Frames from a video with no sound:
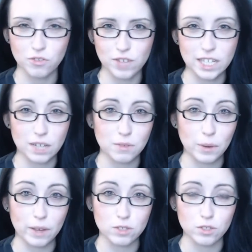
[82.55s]
we'll find out
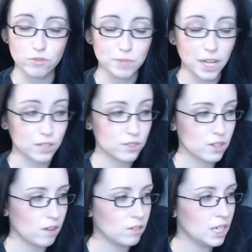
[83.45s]
what we have to do from there.
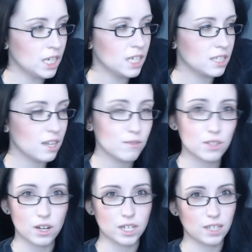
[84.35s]
So that
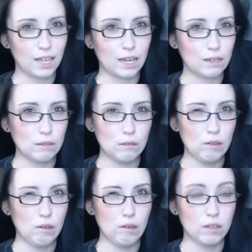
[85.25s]
was already like
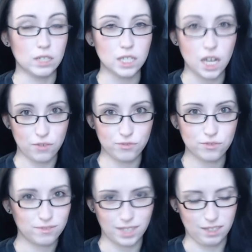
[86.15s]

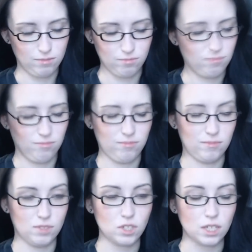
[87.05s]
enough. Like
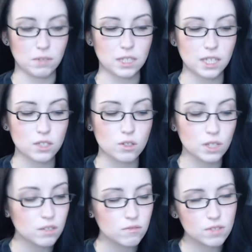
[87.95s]
just thinking about that. So
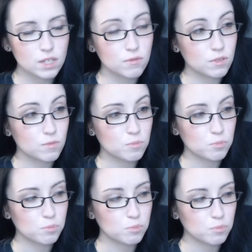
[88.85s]
he he was
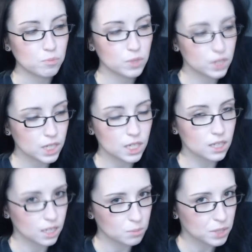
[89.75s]
we were
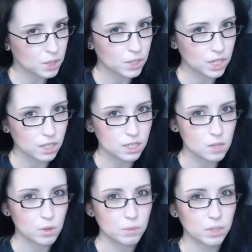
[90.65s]
getting like pretty worried at
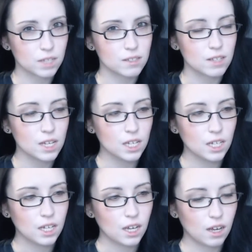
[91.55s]
this point because
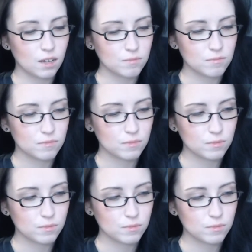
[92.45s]
um,